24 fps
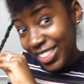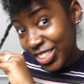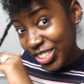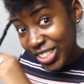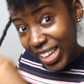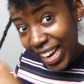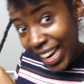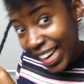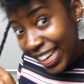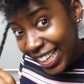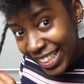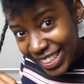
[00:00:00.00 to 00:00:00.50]

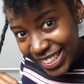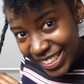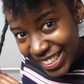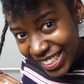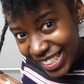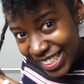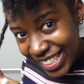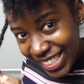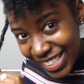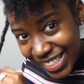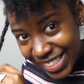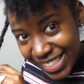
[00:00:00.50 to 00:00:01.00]

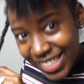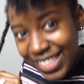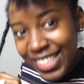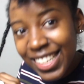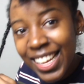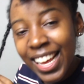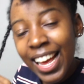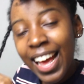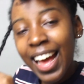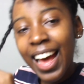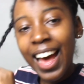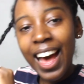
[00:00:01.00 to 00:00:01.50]
changes,
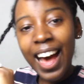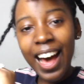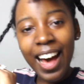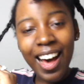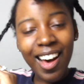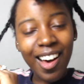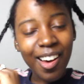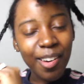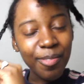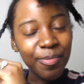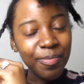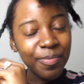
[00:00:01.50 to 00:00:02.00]

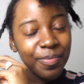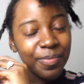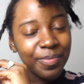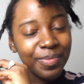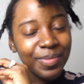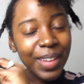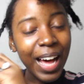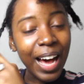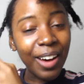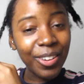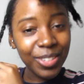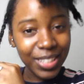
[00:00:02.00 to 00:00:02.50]

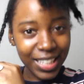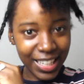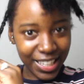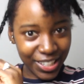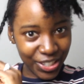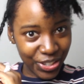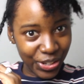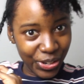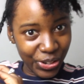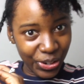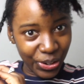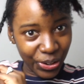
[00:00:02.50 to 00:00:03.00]
I'll let
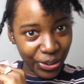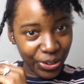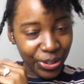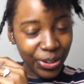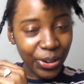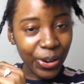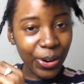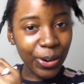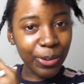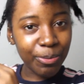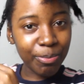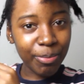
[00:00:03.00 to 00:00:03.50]
you know
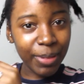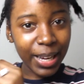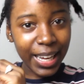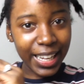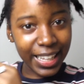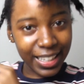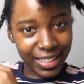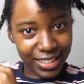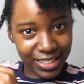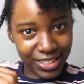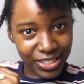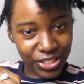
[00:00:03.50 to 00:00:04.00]
on my
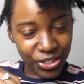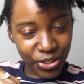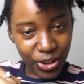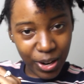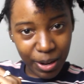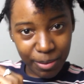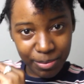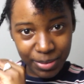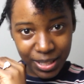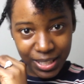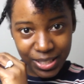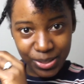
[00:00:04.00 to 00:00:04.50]

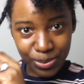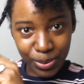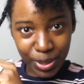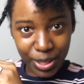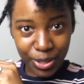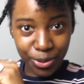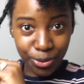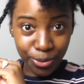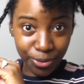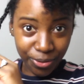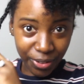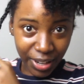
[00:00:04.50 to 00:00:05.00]
Instagram. That's where
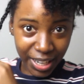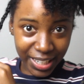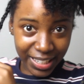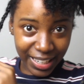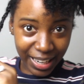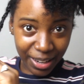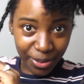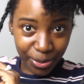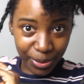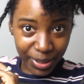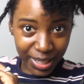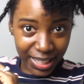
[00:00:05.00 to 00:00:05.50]
you'll find
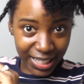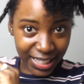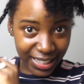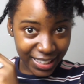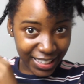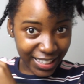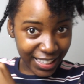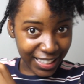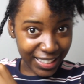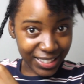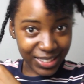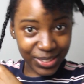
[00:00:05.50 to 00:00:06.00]
out whether
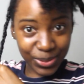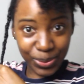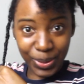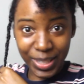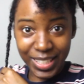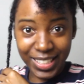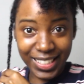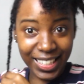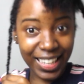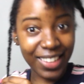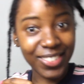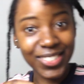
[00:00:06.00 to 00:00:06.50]
things went
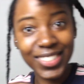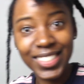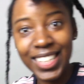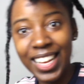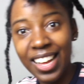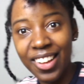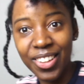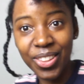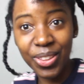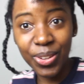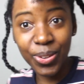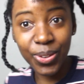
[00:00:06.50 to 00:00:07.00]
down
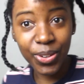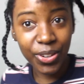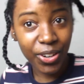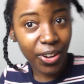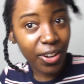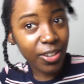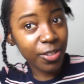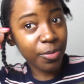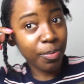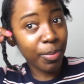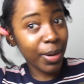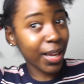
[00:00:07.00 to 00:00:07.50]
south or
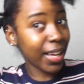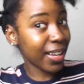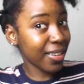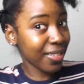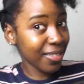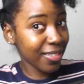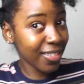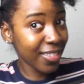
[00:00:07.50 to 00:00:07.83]
not. But